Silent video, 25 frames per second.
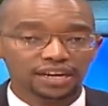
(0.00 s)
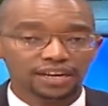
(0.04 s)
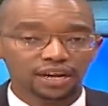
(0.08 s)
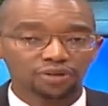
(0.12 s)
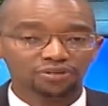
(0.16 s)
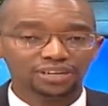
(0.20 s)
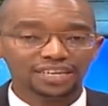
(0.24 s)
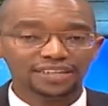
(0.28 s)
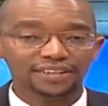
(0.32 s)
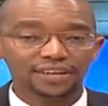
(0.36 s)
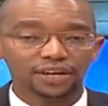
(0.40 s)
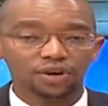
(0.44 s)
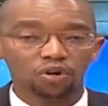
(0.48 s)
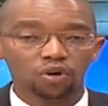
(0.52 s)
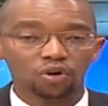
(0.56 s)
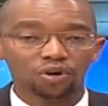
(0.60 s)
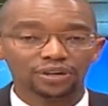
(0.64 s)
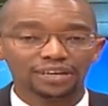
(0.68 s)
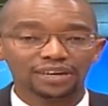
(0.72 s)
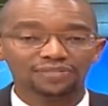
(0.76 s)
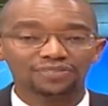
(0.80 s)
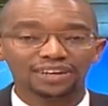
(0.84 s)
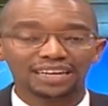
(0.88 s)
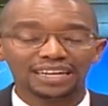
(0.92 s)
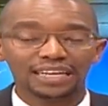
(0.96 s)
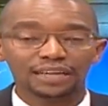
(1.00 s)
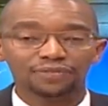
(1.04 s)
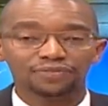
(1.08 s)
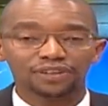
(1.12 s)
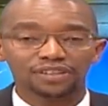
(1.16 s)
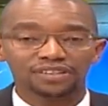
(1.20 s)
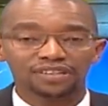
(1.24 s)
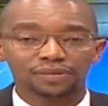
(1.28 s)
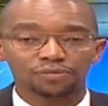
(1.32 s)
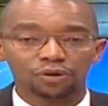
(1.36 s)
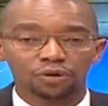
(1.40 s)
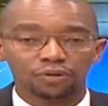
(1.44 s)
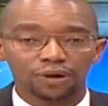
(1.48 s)
Now, did the gold ever leave
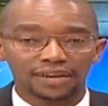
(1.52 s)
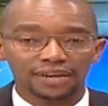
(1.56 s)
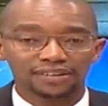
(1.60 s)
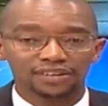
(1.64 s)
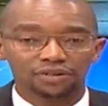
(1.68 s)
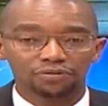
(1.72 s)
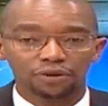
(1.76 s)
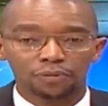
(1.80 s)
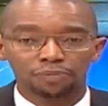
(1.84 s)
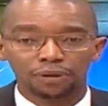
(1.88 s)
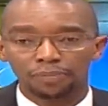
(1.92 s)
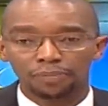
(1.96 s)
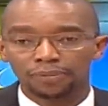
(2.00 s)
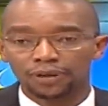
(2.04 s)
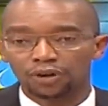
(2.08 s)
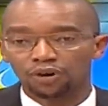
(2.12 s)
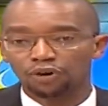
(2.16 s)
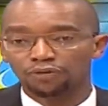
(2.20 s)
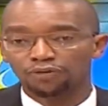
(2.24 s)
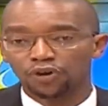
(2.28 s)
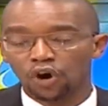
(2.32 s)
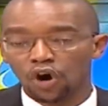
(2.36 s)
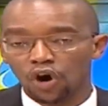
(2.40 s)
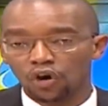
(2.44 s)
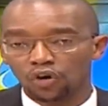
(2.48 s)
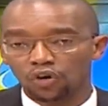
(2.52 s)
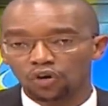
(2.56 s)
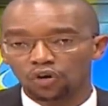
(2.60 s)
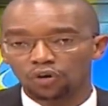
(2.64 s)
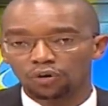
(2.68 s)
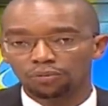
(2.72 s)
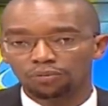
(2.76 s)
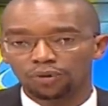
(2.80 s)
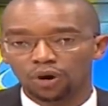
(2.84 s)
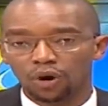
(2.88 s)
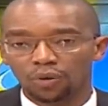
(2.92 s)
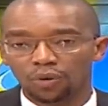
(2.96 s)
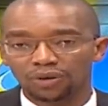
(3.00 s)
the Democratic Republic of
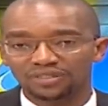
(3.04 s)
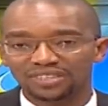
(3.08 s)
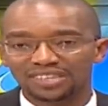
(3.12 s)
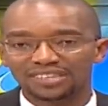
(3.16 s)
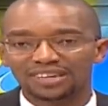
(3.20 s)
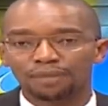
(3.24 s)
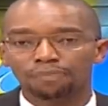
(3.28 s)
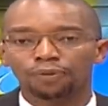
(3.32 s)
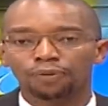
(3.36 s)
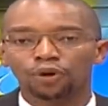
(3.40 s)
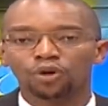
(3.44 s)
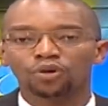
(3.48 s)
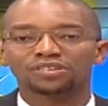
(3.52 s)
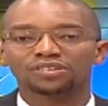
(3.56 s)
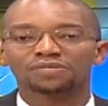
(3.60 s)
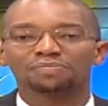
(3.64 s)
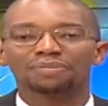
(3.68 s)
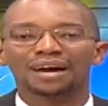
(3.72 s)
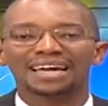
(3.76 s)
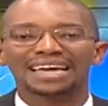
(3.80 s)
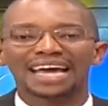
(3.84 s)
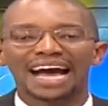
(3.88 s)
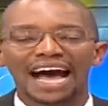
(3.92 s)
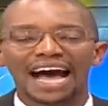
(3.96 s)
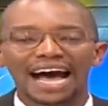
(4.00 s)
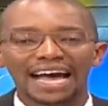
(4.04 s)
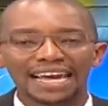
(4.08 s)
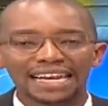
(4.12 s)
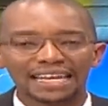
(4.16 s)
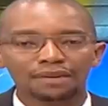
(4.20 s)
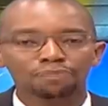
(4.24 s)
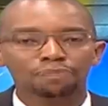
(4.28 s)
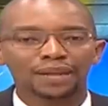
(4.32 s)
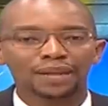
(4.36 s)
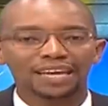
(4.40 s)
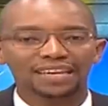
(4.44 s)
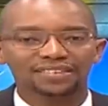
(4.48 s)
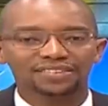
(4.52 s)
Congo, or was it a plot by
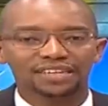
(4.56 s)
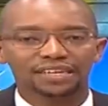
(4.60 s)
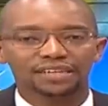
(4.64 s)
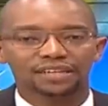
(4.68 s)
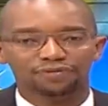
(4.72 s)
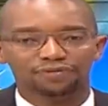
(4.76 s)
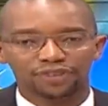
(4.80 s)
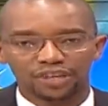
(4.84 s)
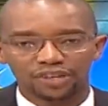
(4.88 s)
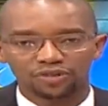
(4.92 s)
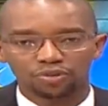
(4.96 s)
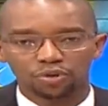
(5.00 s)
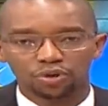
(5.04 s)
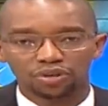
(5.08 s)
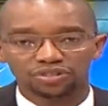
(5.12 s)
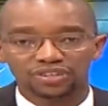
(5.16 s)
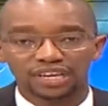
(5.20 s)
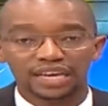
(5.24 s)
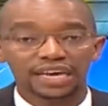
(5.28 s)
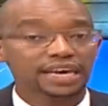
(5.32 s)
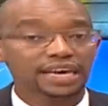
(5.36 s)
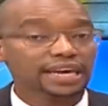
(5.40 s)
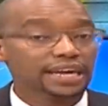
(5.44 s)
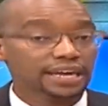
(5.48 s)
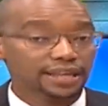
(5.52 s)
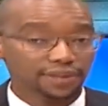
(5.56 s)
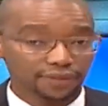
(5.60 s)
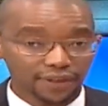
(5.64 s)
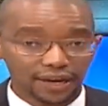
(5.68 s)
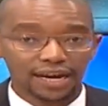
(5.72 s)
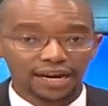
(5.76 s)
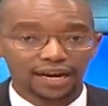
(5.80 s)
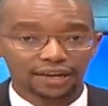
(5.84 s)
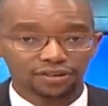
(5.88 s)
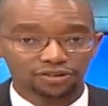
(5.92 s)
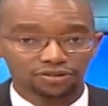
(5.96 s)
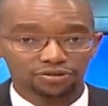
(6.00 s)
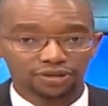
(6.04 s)
highly placed individuals in the
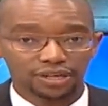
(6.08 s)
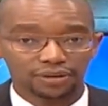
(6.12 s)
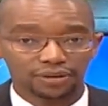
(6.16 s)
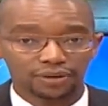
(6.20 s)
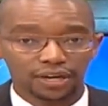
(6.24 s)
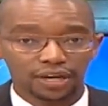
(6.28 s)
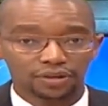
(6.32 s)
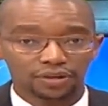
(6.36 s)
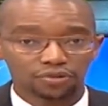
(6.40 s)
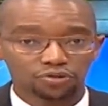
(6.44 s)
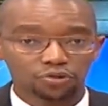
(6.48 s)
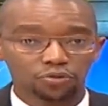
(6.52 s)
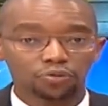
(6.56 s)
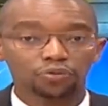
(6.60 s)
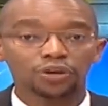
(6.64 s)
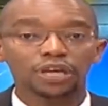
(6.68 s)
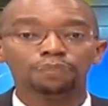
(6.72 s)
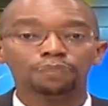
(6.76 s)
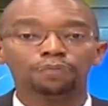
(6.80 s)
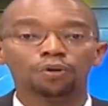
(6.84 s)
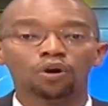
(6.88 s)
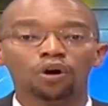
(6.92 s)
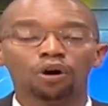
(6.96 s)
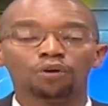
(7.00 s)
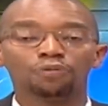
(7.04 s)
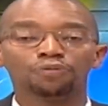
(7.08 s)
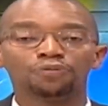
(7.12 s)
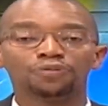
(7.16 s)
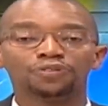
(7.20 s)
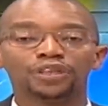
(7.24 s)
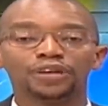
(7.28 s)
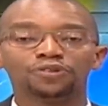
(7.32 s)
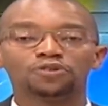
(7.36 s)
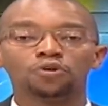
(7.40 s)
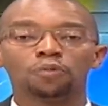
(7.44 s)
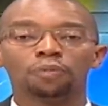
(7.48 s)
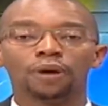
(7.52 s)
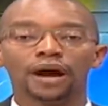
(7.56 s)
country to reap off
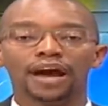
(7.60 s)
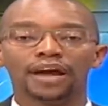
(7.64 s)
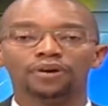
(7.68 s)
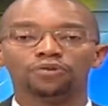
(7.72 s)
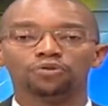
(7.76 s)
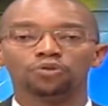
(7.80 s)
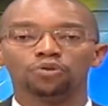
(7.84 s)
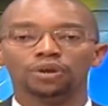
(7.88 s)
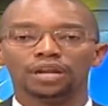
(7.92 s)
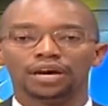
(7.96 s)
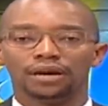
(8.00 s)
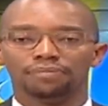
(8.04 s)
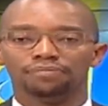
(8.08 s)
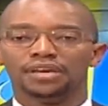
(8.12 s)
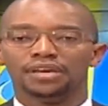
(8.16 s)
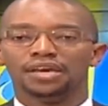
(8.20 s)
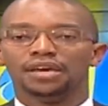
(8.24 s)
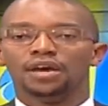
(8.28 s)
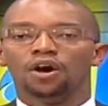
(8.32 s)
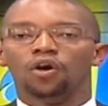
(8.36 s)
the Dubai ruler?